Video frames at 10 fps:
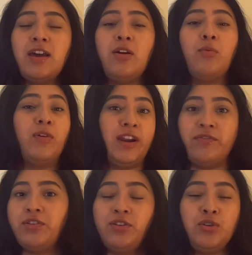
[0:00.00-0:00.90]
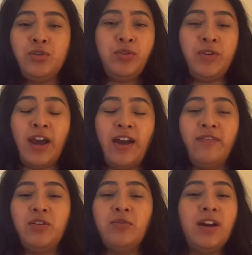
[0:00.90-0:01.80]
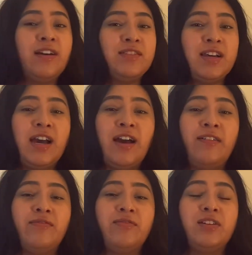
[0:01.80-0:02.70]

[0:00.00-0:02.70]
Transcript: whatever you do have. You don't have to have